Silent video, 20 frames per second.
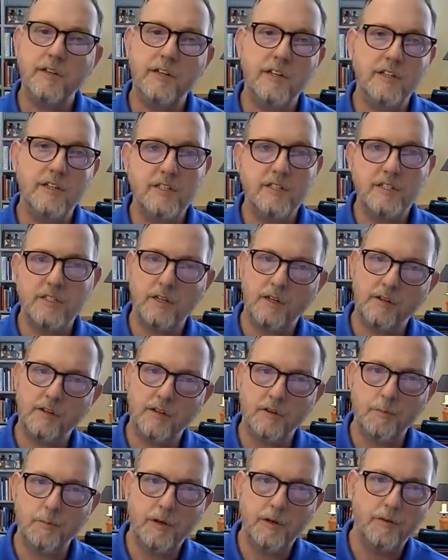there's a
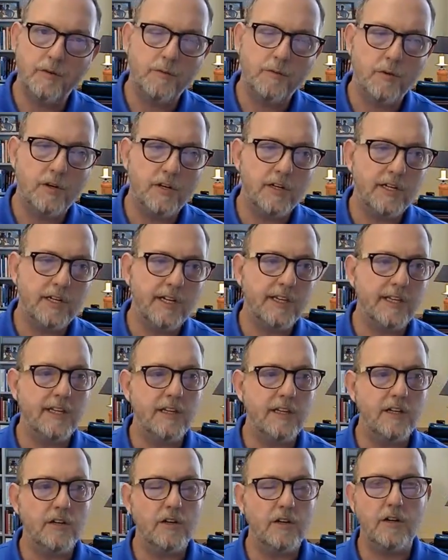little bit of work, and
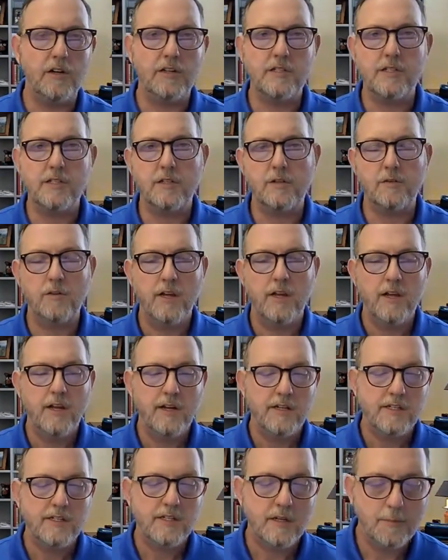then there are also
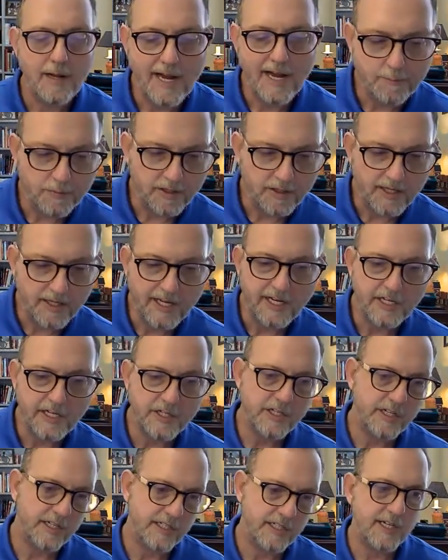some
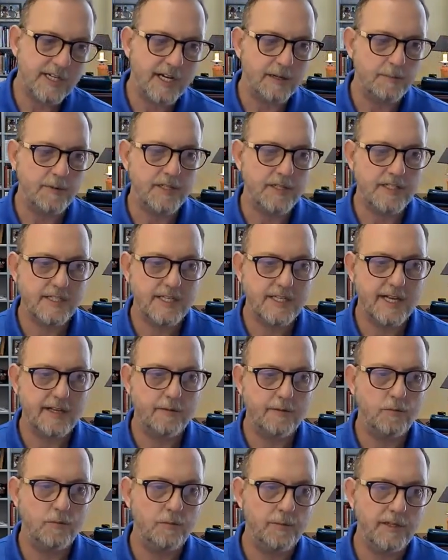application assignments
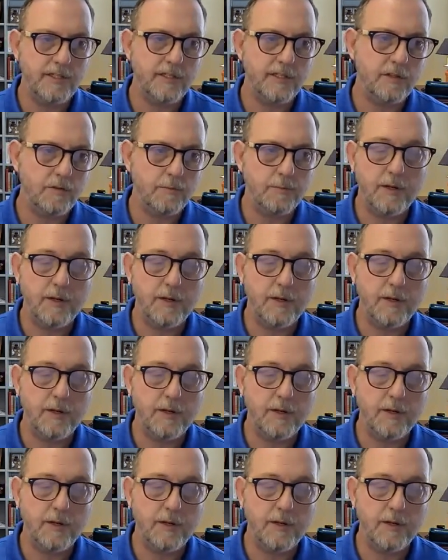that will be due.